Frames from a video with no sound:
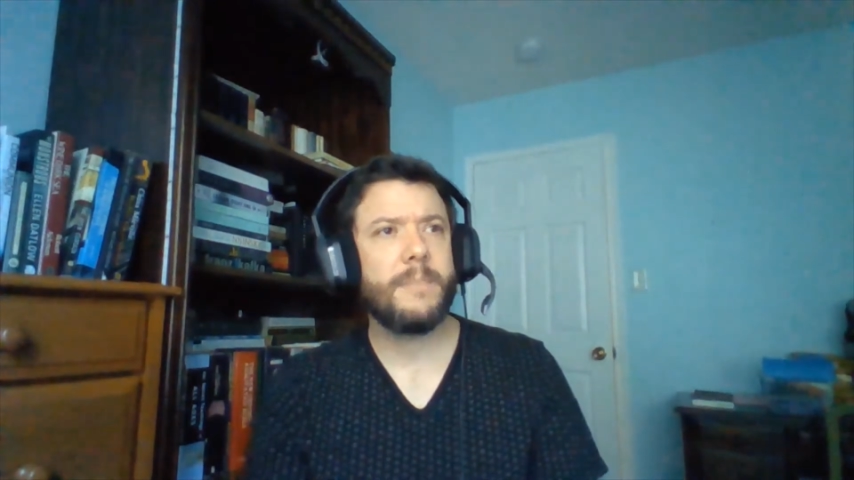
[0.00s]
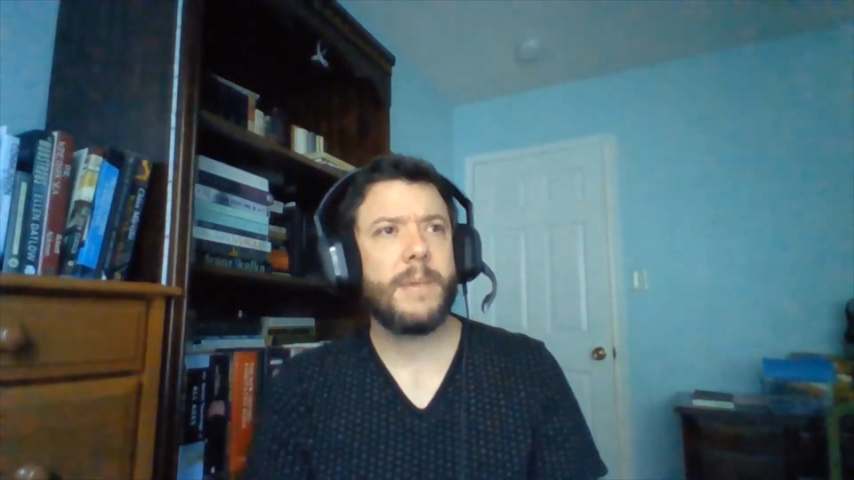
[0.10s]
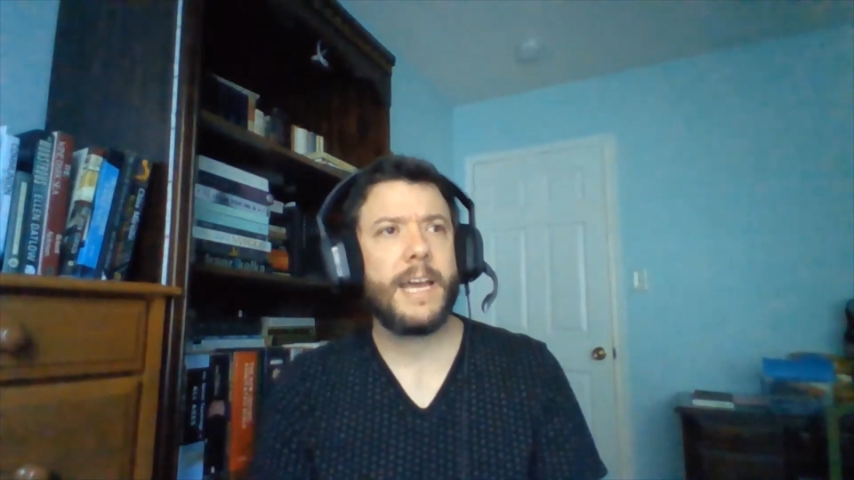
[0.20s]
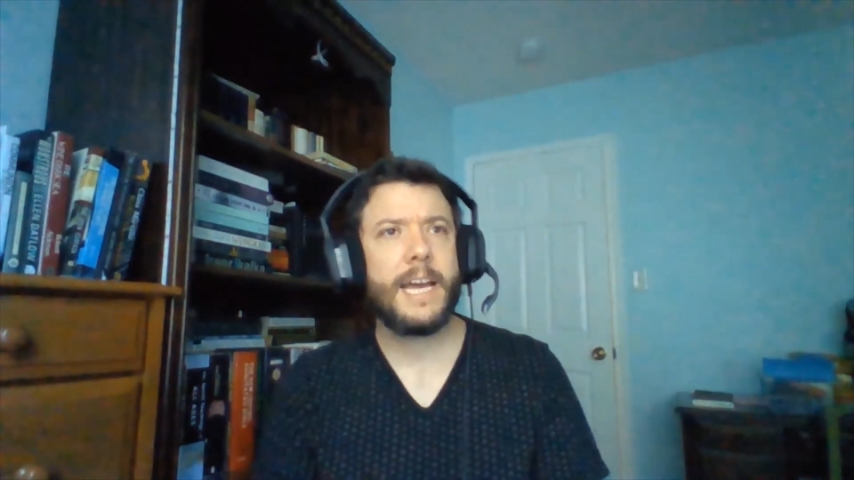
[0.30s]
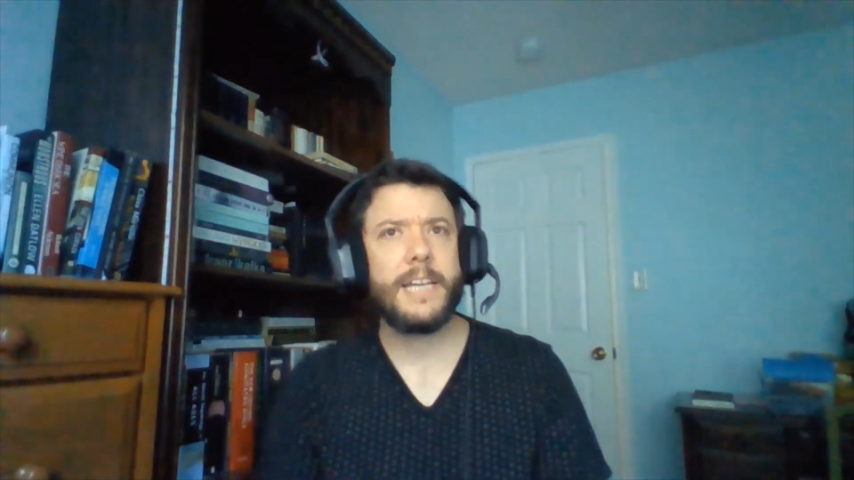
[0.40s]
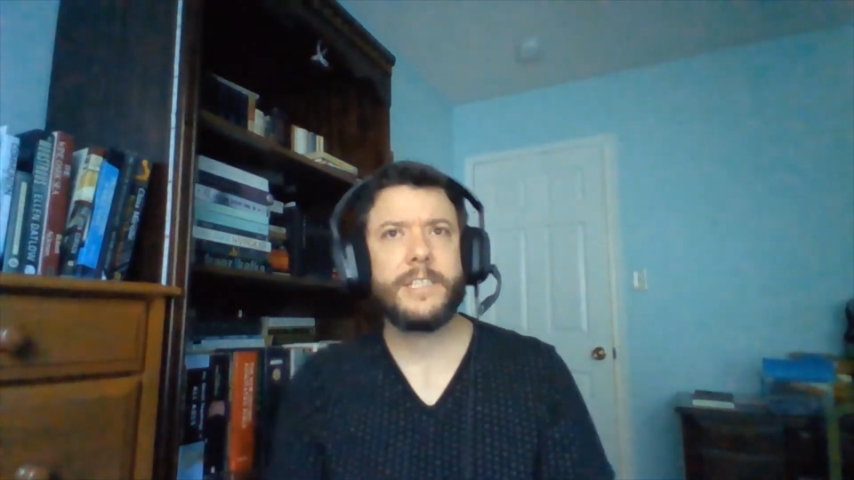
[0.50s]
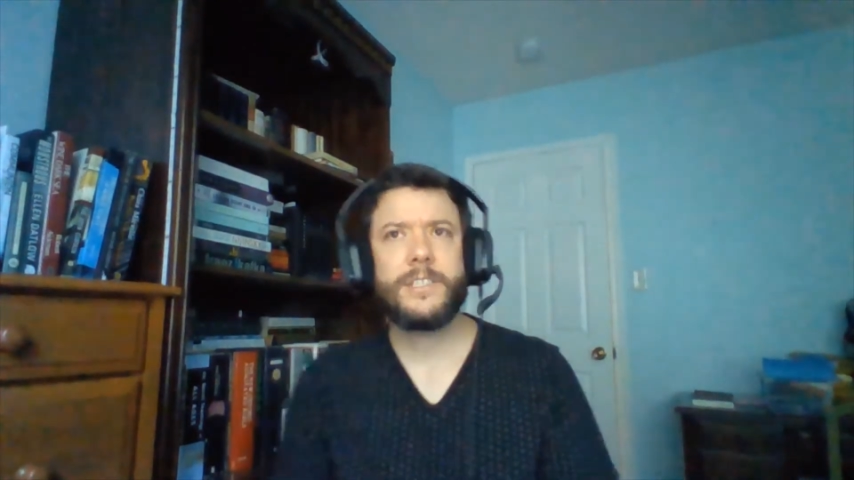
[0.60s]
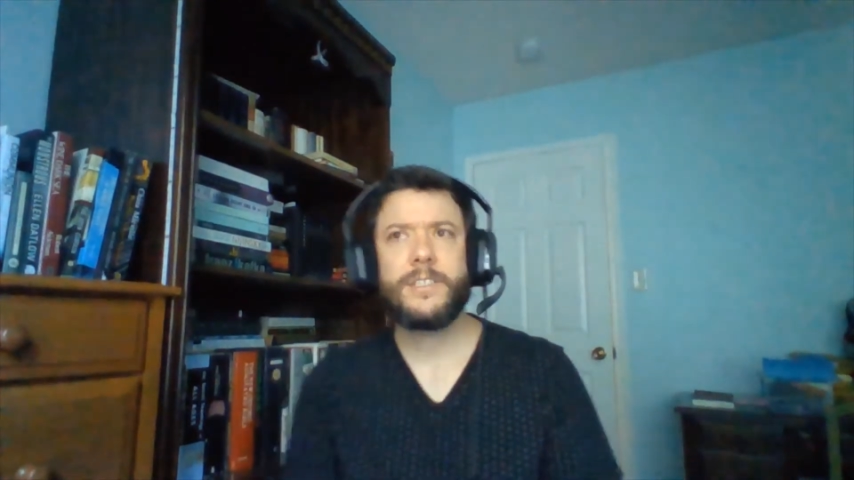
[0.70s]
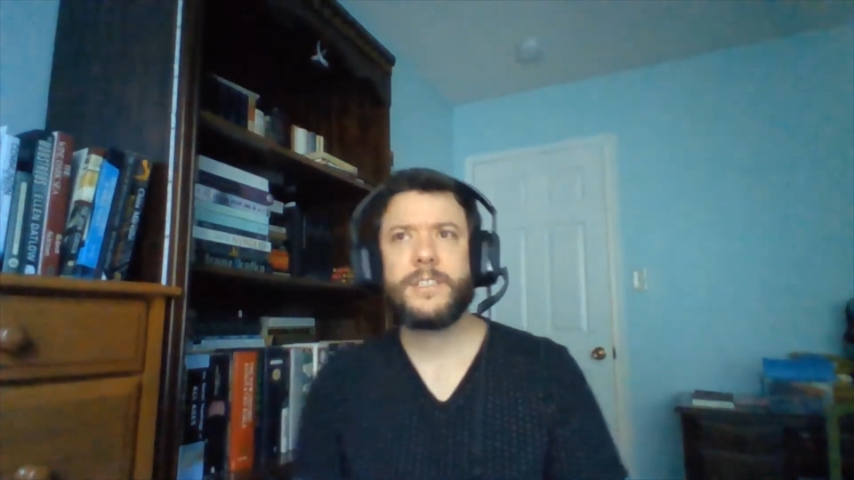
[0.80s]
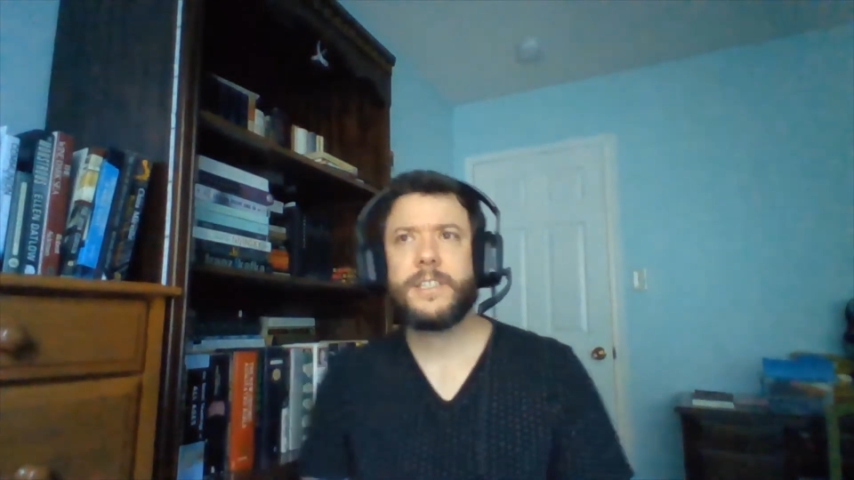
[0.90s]

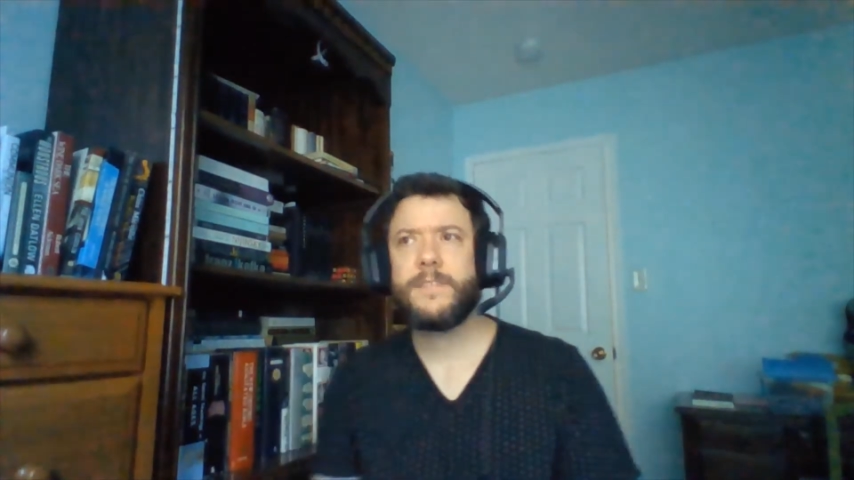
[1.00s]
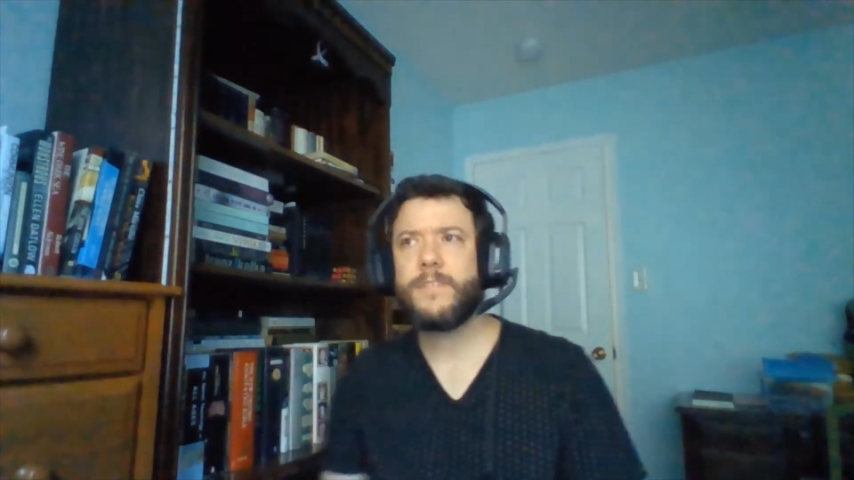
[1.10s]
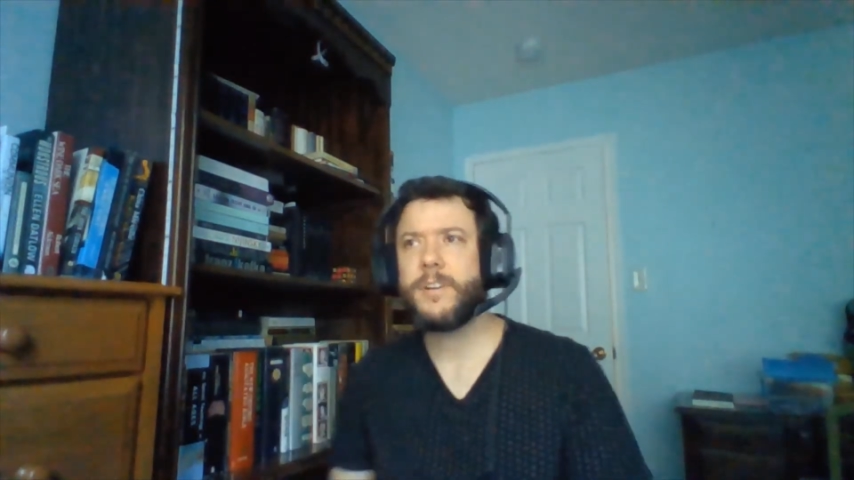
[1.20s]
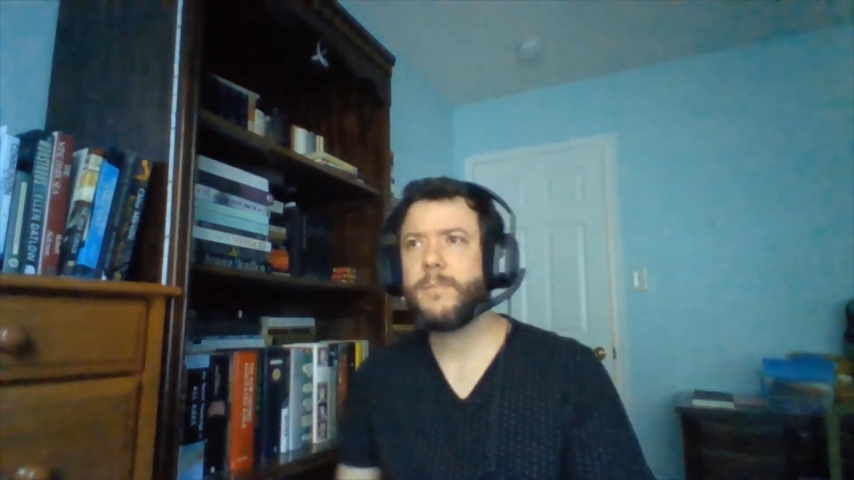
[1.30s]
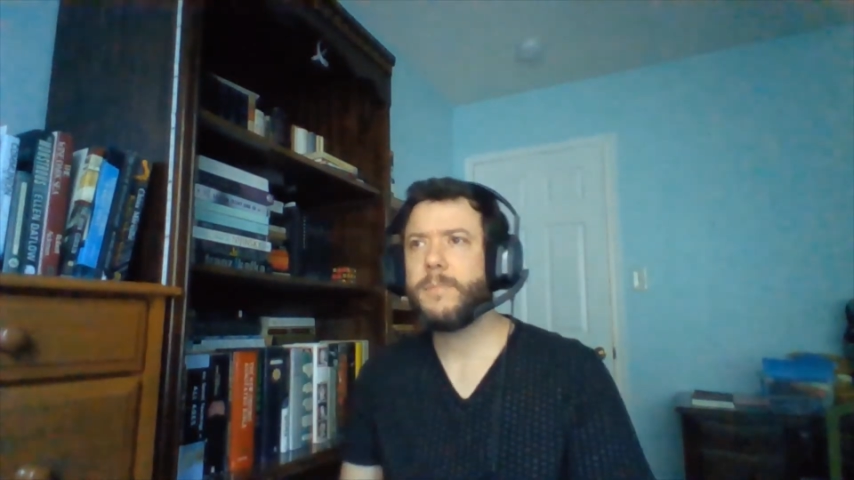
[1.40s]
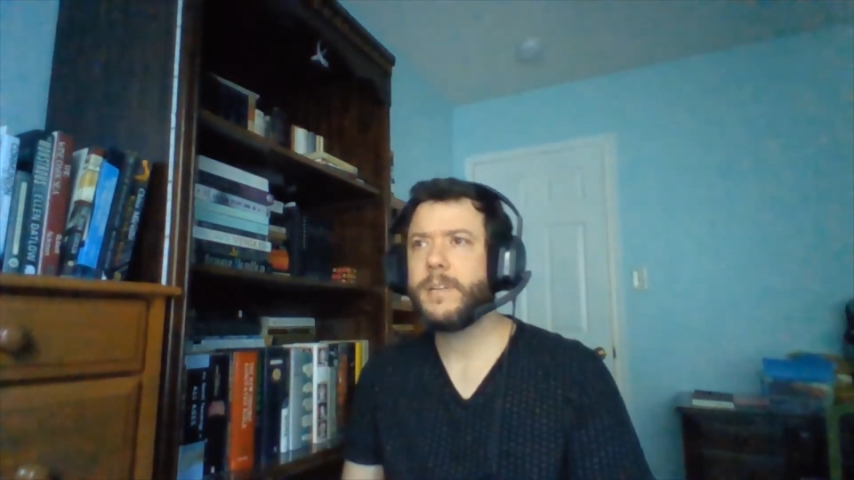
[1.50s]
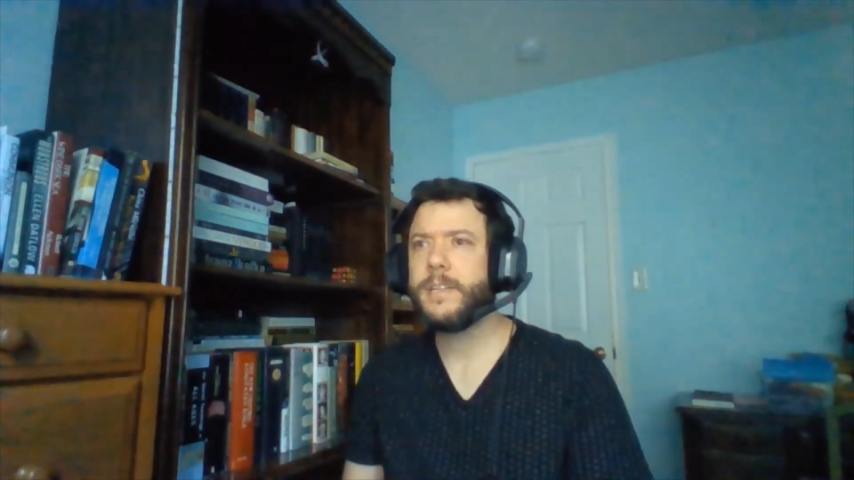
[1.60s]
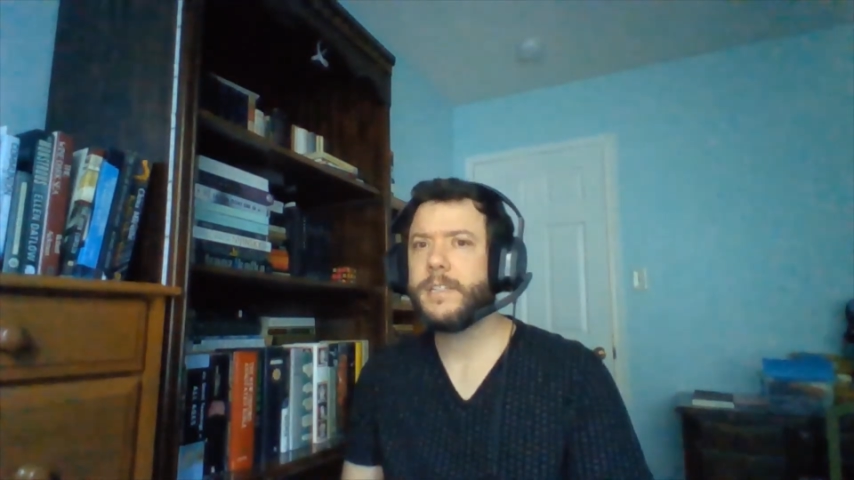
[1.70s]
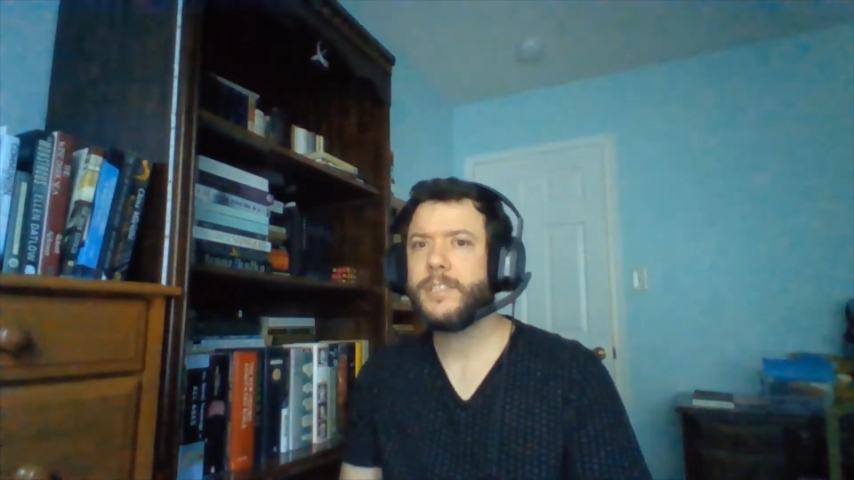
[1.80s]
past from uh,